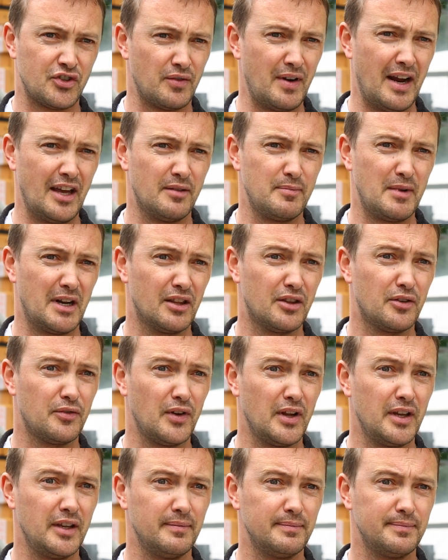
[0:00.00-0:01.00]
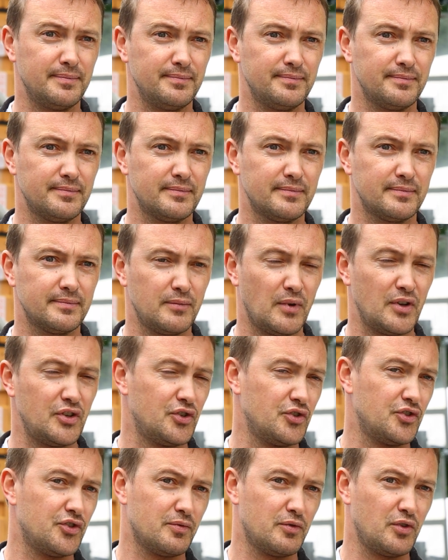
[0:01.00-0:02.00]
around the middle of the fleet,
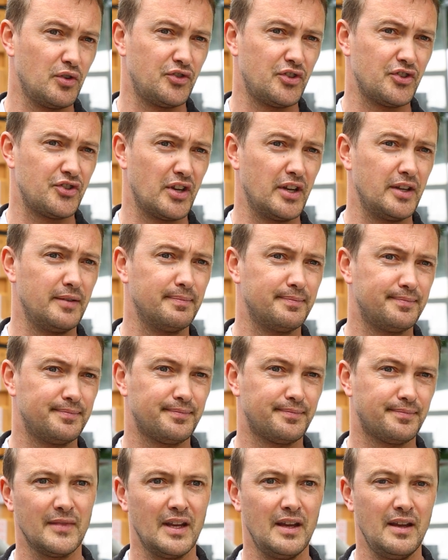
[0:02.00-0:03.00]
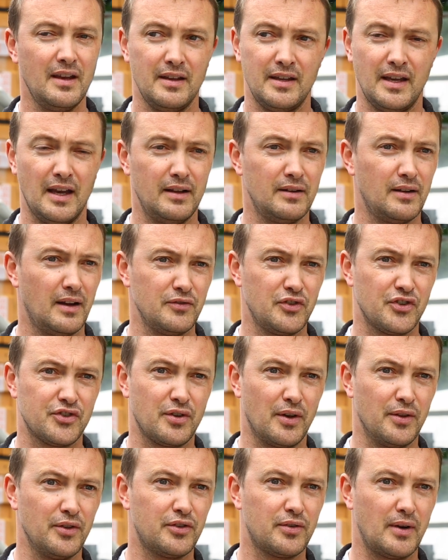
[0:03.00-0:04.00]
which is good to see. Yeah, I've
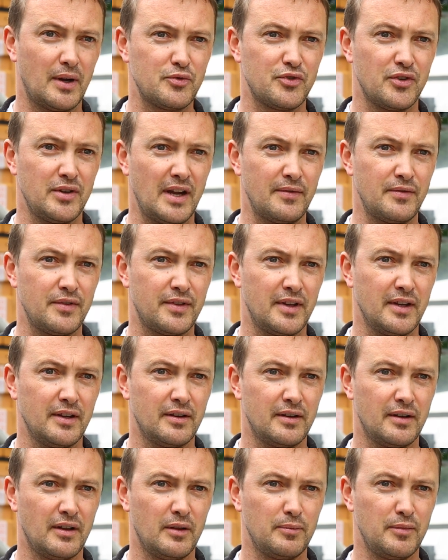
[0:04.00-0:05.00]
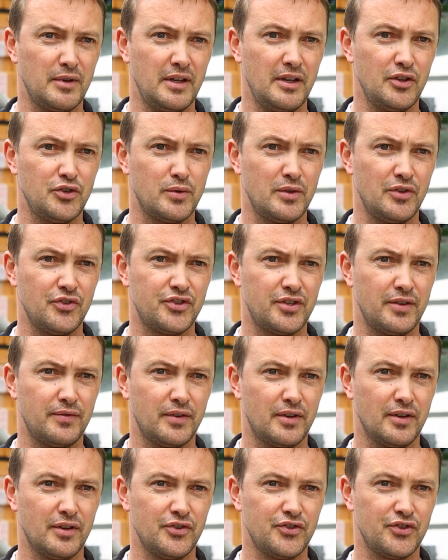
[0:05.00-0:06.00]
just gone through absolutely everything, and I'll be issuing the
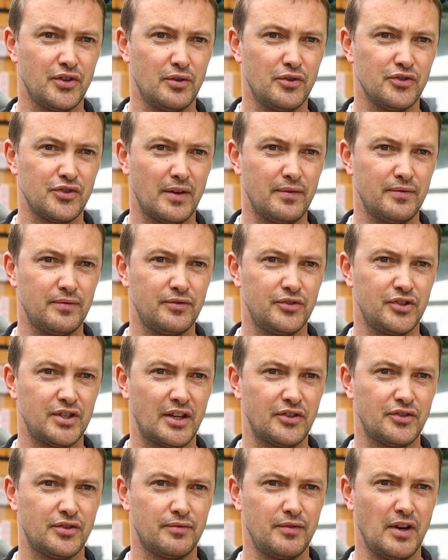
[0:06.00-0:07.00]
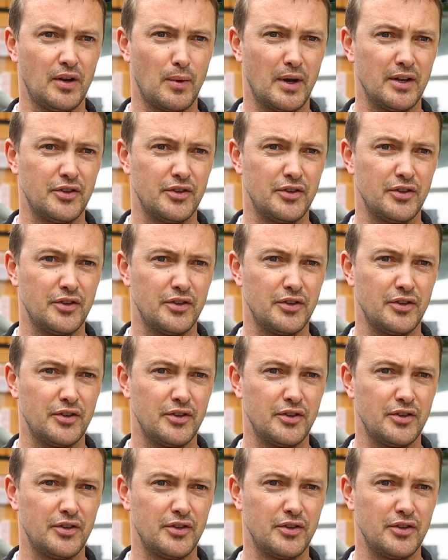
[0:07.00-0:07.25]
certificate as soon as I've checked the rig